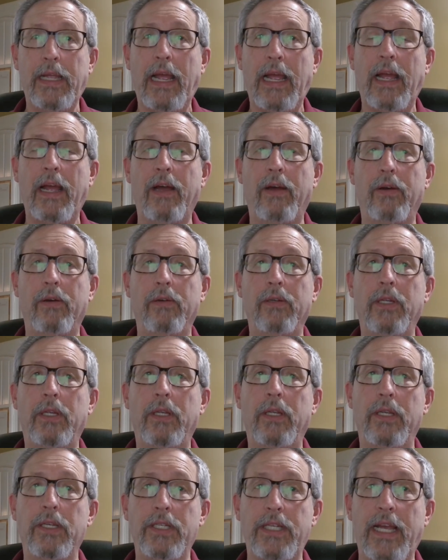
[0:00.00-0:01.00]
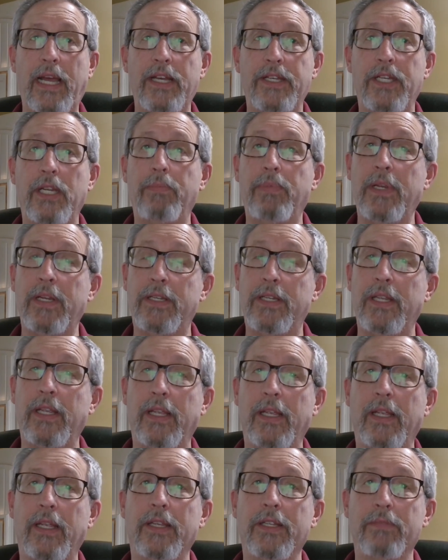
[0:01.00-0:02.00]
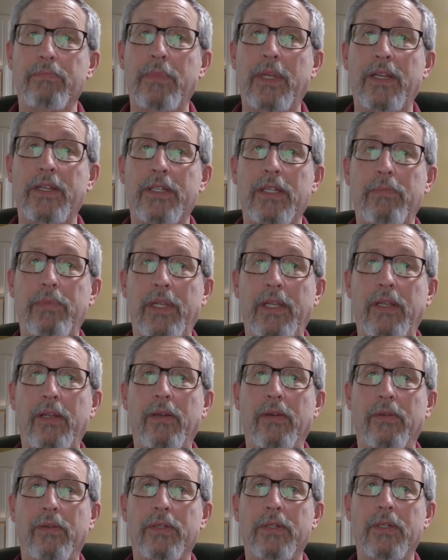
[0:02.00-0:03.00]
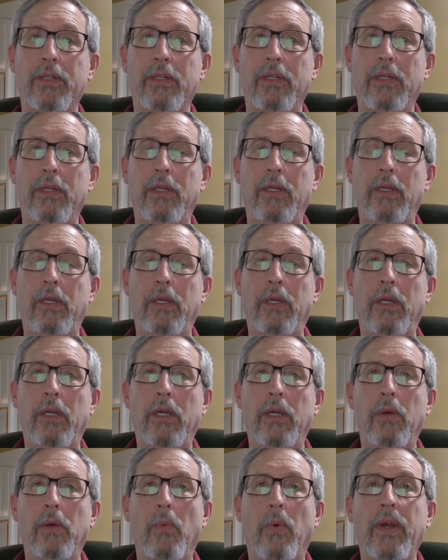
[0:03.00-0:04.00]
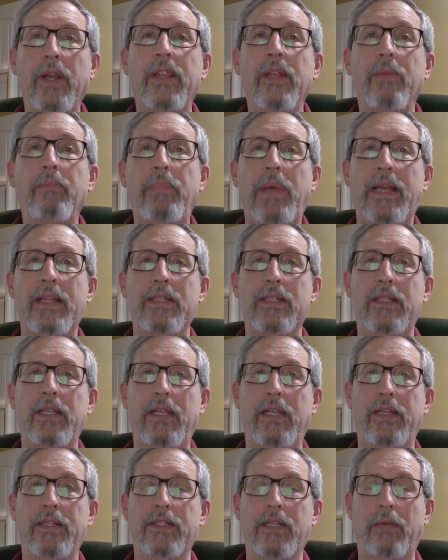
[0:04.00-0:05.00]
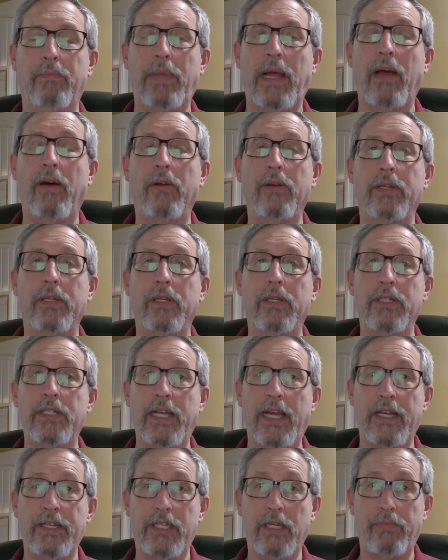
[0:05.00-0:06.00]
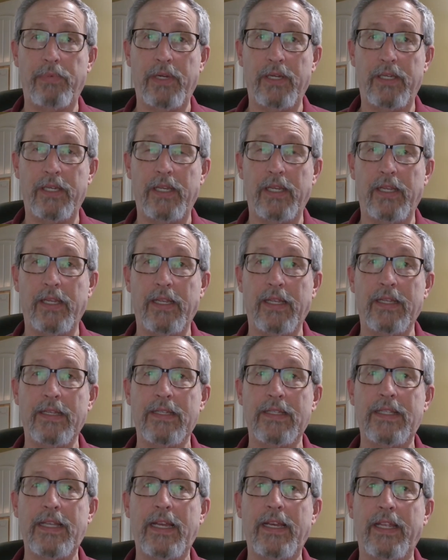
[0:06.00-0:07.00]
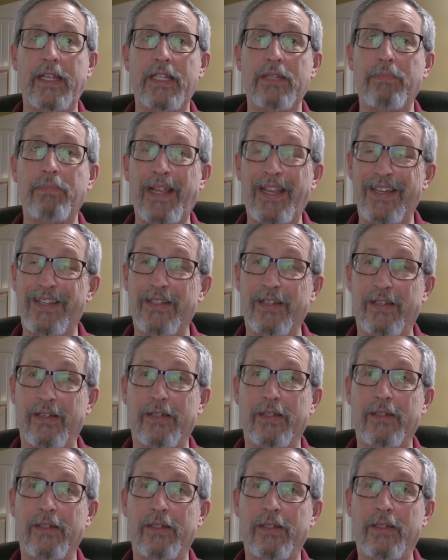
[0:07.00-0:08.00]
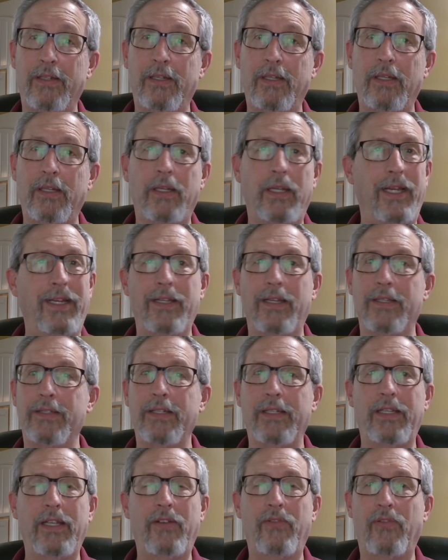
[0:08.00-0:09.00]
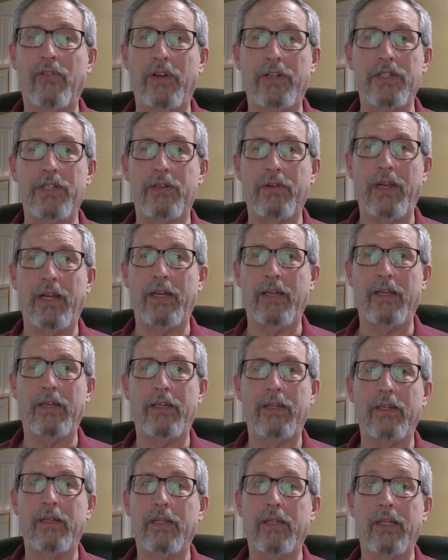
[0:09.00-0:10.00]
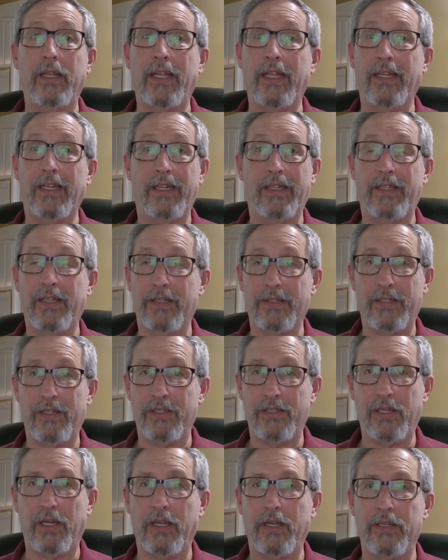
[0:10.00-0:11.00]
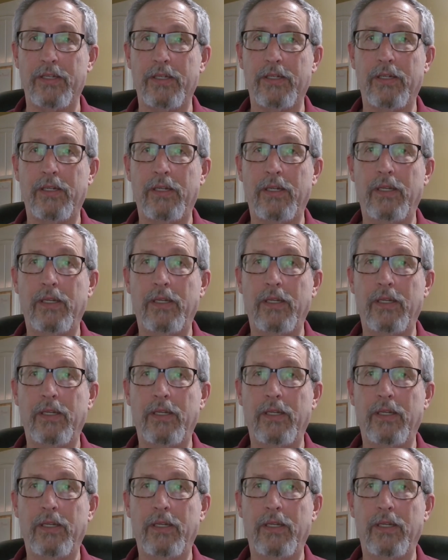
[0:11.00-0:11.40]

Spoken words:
how ChatGPT is meant to be used. One of the best things about ChatGPT is that it's patient. It doesn't get frustrated and it doesn't judge.